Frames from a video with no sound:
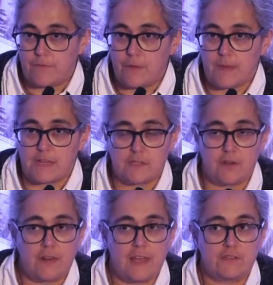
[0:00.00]
filmmakers are
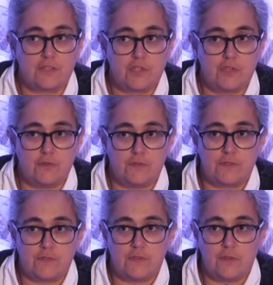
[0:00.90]
not allowed to
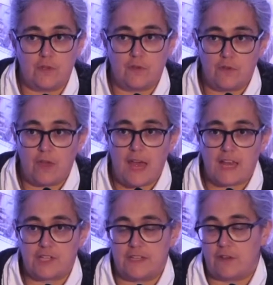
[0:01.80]
choose, you know,
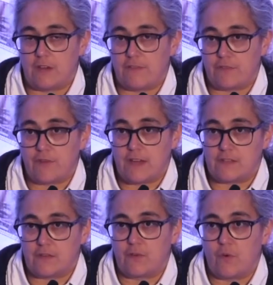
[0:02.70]
actually don't have the right
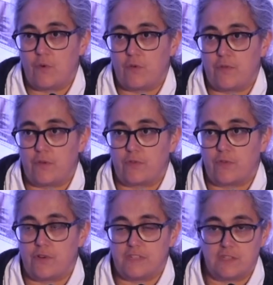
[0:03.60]
to, or the
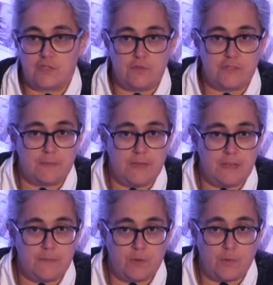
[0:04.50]
authority to choose the
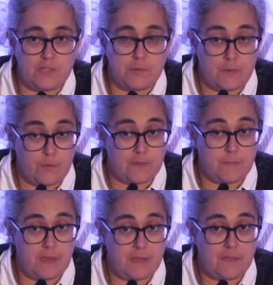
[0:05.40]
medium with which they want
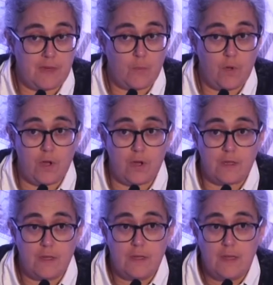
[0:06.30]
to make their work.
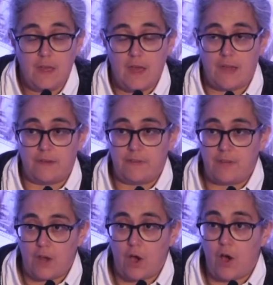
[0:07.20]
And
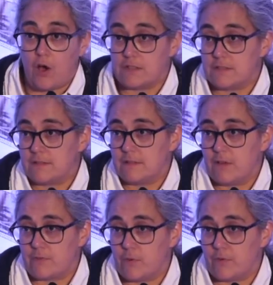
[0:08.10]
in art,
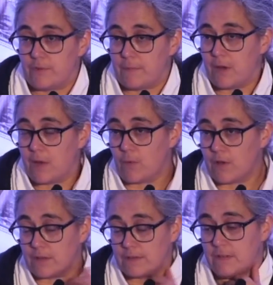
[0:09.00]
of course, in my
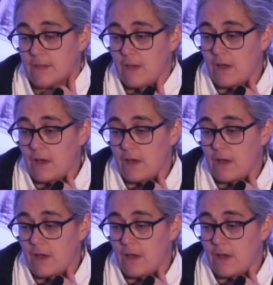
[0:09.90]
world,